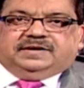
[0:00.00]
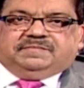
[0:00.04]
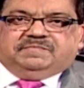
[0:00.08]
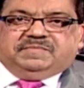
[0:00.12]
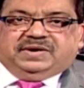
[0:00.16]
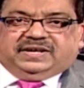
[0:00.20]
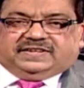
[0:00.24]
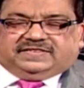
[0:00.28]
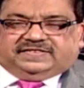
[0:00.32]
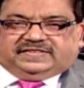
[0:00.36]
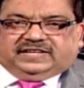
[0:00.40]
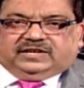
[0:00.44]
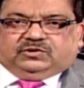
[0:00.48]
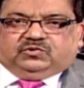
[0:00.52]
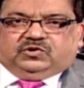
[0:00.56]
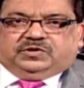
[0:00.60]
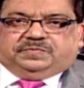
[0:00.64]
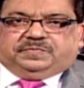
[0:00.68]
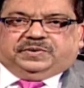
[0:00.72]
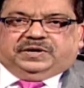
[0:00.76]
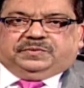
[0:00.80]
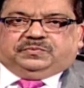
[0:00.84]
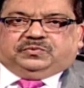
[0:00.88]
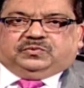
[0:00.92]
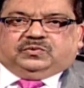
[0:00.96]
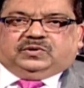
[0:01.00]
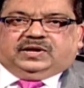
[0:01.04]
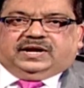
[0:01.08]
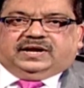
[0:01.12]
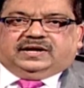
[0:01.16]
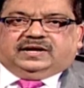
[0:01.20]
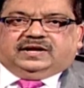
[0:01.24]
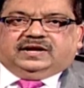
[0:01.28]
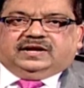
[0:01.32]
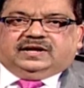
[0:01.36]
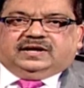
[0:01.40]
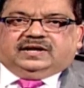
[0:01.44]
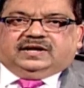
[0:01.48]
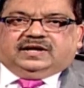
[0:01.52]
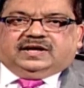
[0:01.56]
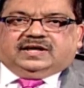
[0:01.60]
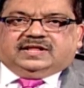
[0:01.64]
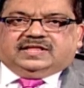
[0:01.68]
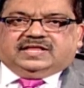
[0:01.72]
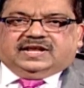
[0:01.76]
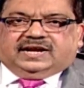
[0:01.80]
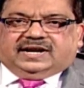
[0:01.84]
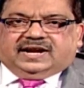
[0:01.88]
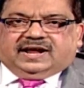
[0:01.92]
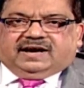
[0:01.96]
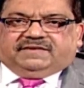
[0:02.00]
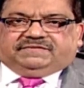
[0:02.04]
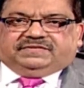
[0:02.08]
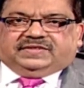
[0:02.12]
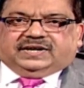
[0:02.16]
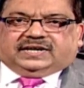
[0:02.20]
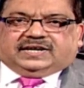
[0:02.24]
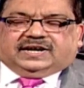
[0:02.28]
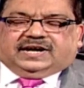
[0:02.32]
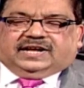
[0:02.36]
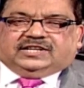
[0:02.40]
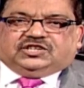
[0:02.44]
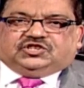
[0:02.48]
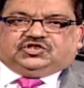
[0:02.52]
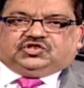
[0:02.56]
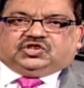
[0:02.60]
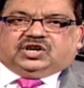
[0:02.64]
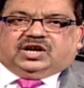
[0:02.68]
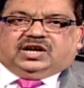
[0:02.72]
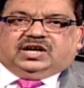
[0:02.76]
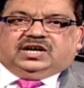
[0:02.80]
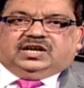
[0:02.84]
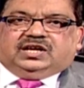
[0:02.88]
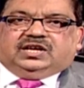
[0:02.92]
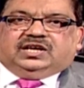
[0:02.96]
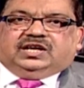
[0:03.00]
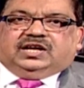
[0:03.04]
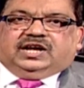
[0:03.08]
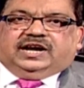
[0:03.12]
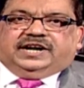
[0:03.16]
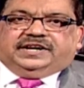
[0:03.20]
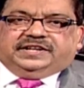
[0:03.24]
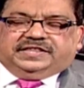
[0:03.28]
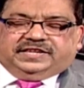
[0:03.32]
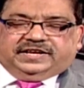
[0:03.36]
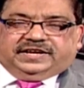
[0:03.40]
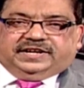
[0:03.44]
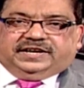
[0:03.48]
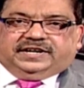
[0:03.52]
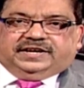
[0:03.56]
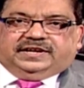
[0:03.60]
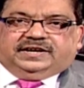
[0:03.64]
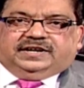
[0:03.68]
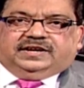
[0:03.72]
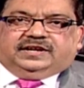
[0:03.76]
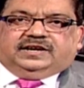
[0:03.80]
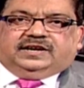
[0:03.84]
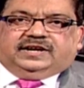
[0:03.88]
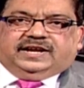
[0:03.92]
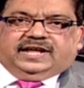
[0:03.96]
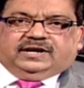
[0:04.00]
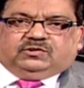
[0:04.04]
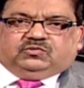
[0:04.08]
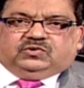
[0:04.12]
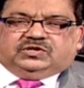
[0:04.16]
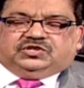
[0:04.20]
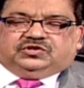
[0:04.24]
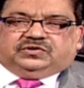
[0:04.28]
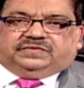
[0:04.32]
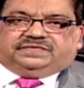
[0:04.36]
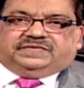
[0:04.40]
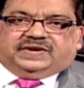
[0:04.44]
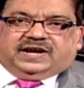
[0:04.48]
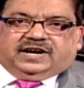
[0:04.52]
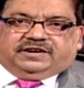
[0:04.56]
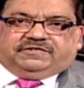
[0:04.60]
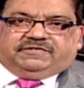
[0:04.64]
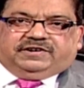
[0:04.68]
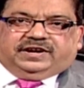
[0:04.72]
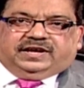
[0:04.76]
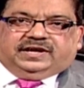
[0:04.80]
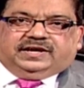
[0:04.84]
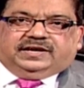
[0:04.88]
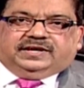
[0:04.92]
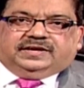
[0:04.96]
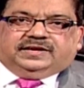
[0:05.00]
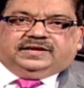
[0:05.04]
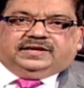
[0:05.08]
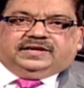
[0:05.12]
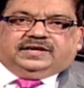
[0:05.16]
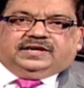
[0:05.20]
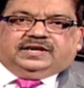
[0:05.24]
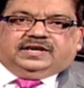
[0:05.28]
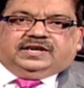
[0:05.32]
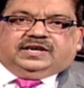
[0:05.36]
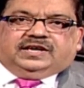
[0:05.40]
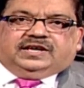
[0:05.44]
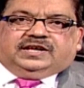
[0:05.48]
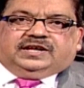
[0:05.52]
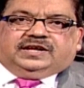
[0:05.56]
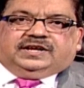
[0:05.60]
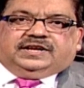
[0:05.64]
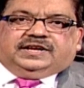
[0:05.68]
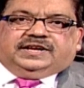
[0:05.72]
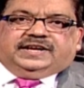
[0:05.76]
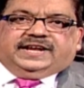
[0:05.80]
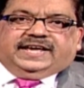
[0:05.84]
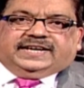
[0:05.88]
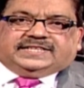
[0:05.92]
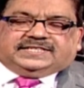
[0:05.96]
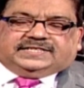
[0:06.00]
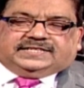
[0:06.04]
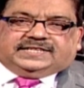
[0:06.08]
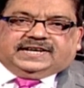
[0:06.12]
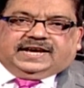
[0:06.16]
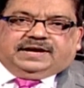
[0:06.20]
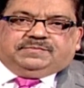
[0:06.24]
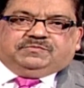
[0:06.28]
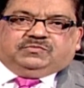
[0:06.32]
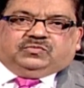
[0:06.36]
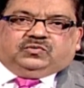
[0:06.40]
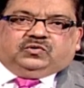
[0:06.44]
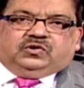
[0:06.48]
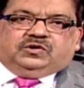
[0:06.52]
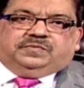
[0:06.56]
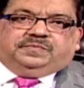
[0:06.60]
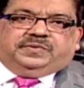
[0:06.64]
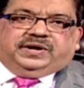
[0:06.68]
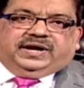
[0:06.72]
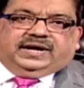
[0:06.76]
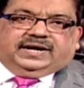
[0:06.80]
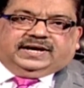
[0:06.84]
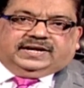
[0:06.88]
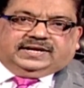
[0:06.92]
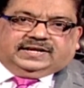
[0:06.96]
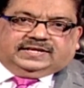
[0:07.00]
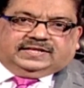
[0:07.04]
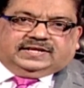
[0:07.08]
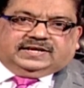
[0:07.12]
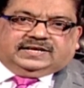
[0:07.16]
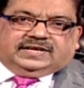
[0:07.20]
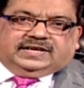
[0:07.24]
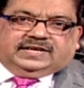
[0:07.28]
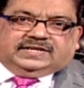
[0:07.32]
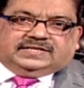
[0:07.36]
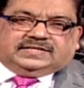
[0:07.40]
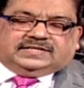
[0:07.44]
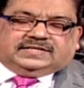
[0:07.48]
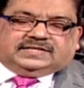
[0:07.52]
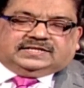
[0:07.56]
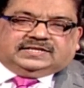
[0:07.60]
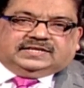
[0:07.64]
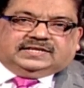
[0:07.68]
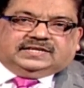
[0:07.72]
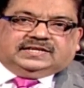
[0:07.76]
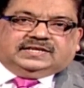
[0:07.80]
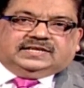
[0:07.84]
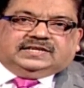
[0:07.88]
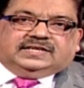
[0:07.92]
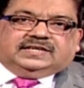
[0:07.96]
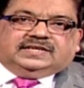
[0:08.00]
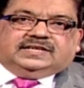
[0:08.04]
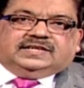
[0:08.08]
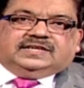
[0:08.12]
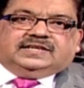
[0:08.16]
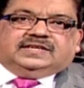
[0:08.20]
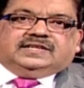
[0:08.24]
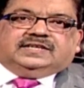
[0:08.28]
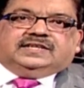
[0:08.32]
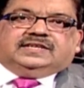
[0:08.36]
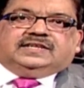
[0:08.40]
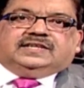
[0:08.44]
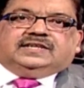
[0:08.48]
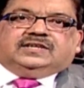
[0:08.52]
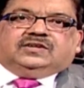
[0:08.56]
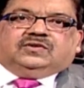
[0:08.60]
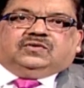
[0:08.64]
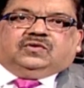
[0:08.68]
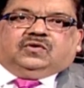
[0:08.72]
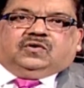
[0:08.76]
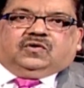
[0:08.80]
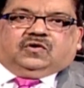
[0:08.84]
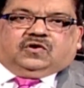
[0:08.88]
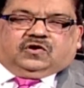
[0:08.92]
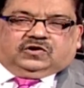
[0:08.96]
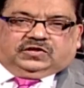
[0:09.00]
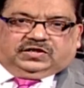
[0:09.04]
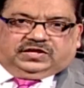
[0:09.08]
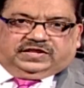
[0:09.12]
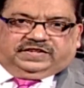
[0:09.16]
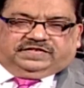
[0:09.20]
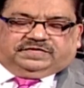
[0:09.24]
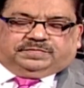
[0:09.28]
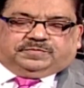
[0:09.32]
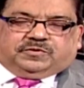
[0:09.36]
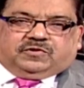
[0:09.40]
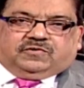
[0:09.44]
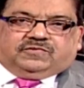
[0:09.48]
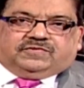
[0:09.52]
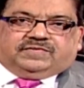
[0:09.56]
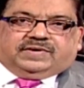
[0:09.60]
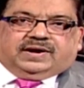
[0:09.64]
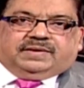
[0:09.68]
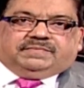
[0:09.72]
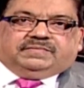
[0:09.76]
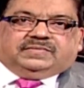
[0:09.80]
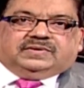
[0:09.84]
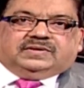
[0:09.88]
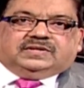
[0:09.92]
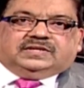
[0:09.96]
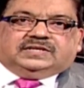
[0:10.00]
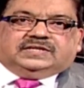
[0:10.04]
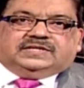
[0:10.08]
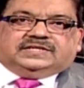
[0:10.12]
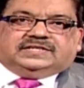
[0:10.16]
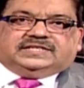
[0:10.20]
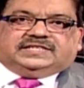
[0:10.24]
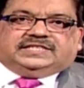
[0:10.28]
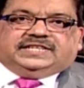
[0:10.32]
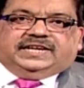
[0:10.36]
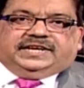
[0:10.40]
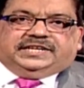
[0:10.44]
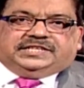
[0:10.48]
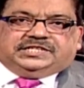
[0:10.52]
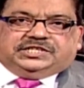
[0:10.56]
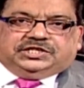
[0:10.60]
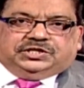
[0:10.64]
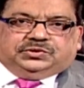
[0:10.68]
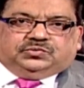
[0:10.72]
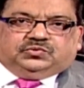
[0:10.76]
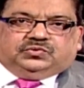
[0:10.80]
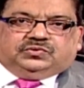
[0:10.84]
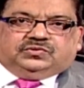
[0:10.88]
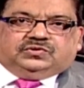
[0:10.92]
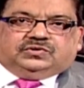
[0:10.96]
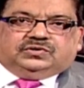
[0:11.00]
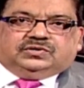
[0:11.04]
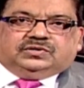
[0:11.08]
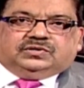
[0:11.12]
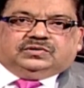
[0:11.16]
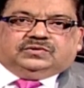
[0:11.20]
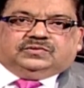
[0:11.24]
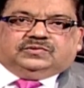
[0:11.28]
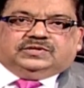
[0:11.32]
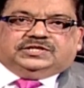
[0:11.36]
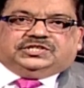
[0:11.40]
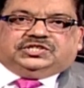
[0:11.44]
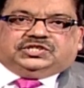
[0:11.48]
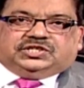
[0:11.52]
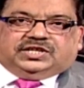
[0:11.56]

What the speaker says: mixing with people, and they love the culture and the language of Nagri. Next time, we'll bring another guest on this program. Stay tuned with